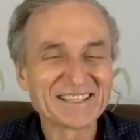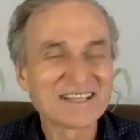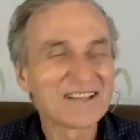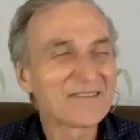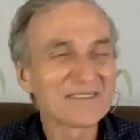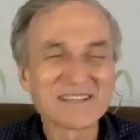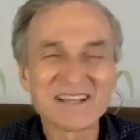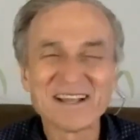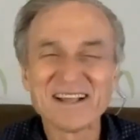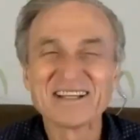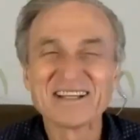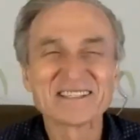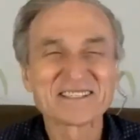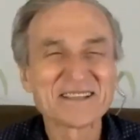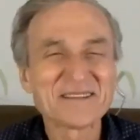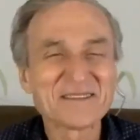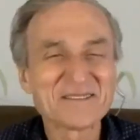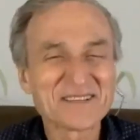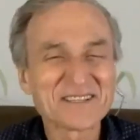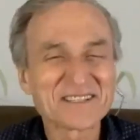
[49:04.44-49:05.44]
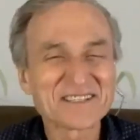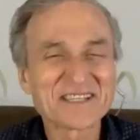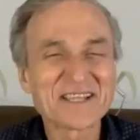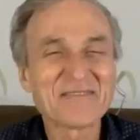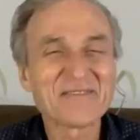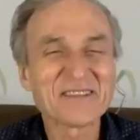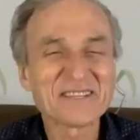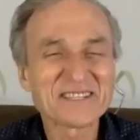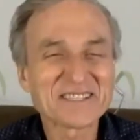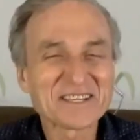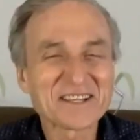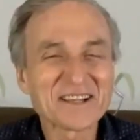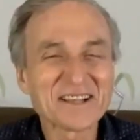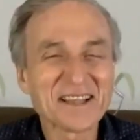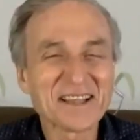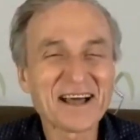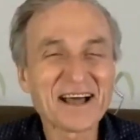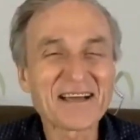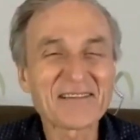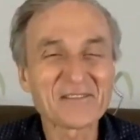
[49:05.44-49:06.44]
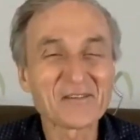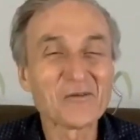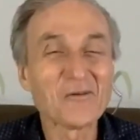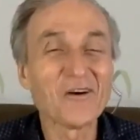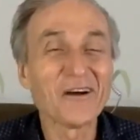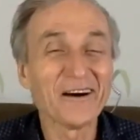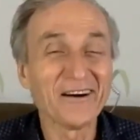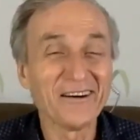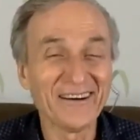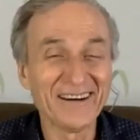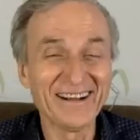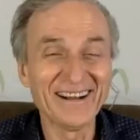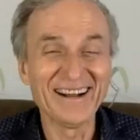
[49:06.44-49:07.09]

see if see, if he's still alive and well.